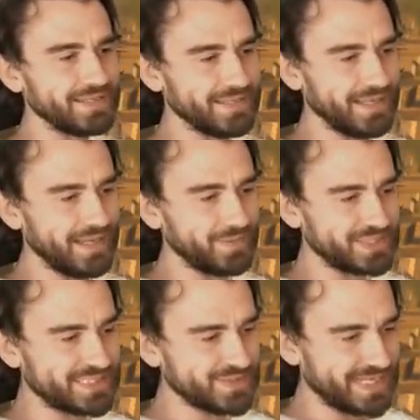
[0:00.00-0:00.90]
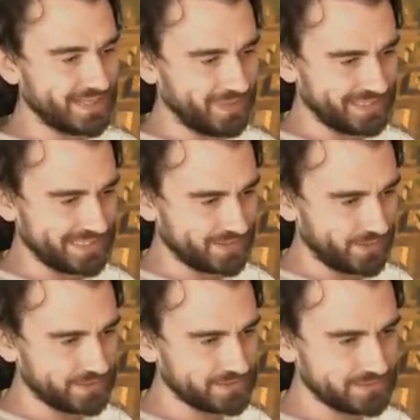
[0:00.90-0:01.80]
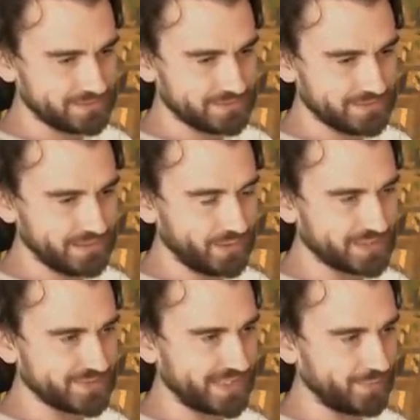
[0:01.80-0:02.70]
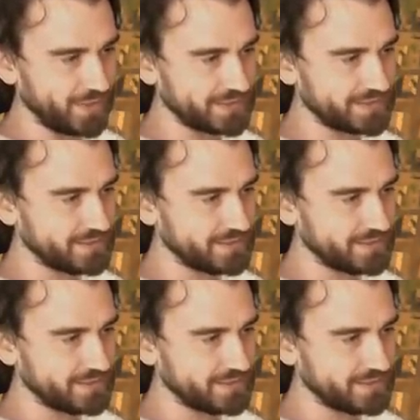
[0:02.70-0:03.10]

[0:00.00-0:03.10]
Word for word: Yeah, not too sad about this card. Not too sad about it.